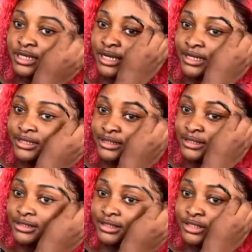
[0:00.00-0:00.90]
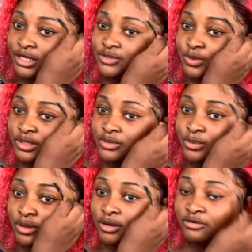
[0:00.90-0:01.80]
and it does what the
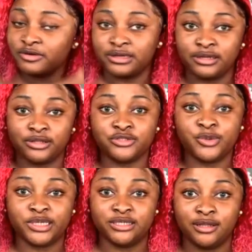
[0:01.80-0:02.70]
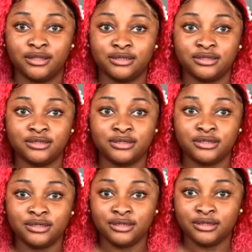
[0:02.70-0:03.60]
work of another $20
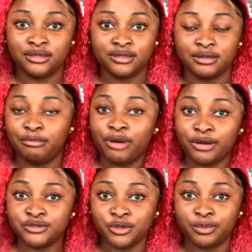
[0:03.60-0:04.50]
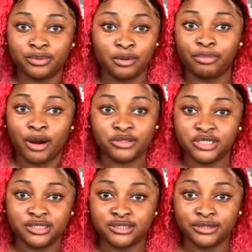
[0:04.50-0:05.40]
brow soap or brow
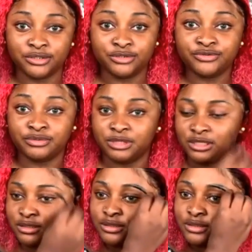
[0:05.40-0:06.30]
gel is gonna do for me.